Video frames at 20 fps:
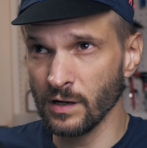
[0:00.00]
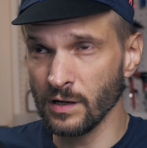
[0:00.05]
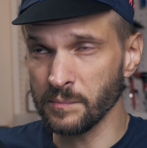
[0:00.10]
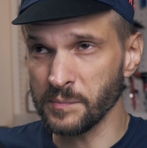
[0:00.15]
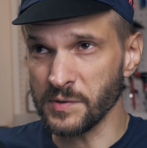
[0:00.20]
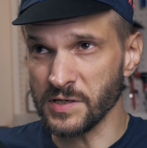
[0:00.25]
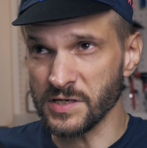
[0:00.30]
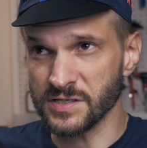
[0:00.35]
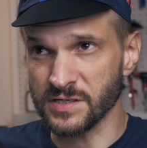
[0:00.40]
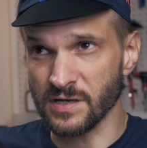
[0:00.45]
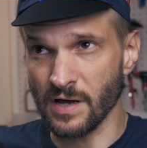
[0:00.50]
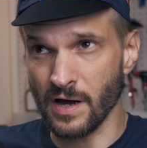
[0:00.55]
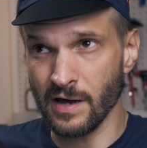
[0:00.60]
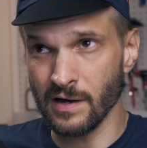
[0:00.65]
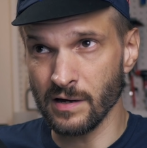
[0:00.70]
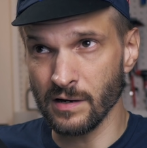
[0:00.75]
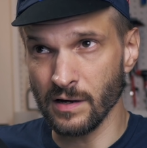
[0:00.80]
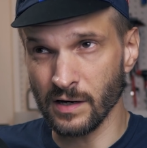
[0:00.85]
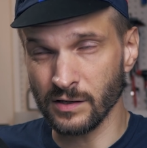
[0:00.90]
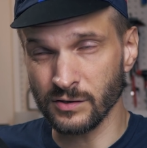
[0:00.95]

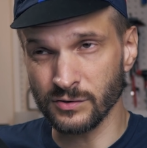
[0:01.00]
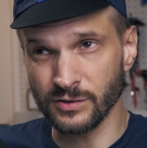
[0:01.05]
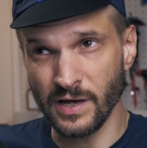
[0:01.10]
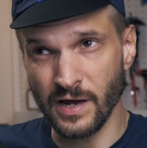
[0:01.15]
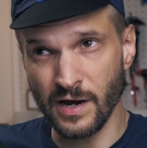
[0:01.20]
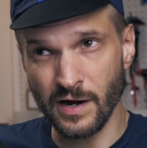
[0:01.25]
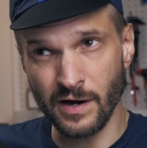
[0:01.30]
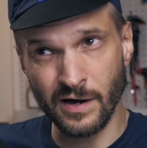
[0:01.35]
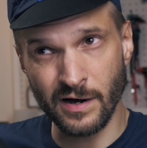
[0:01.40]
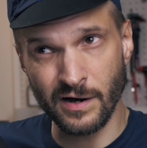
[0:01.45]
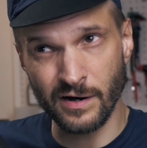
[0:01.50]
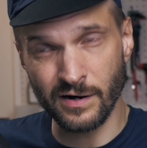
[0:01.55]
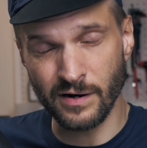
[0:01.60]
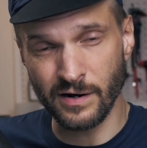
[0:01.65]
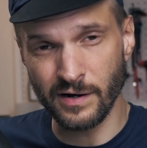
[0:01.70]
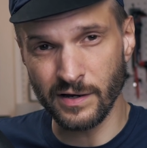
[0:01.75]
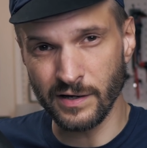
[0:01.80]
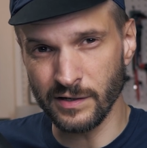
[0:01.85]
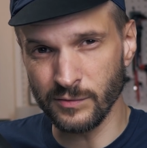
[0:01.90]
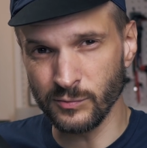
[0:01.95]
PSI, I could
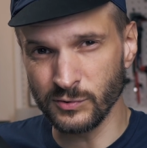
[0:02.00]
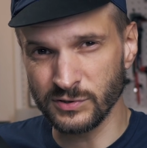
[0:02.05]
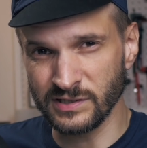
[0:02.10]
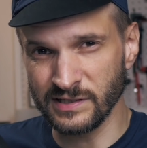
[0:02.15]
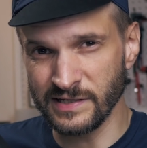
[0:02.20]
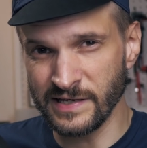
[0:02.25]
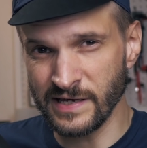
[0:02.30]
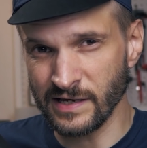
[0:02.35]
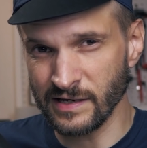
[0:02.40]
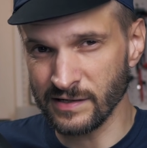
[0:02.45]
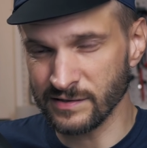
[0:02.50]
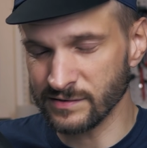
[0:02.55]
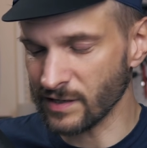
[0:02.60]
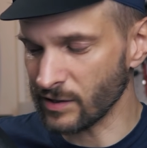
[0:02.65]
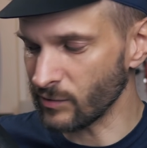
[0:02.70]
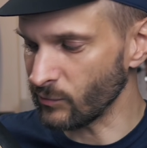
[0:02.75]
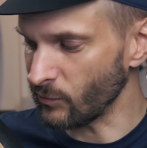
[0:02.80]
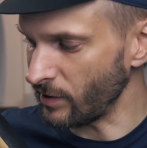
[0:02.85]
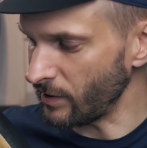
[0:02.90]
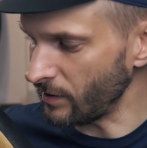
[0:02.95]
hear it was leaking
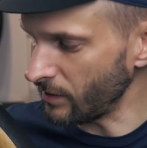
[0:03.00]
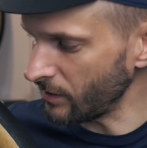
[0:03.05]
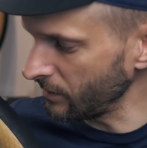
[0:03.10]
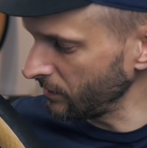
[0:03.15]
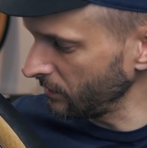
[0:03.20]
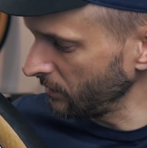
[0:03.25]
somewhere.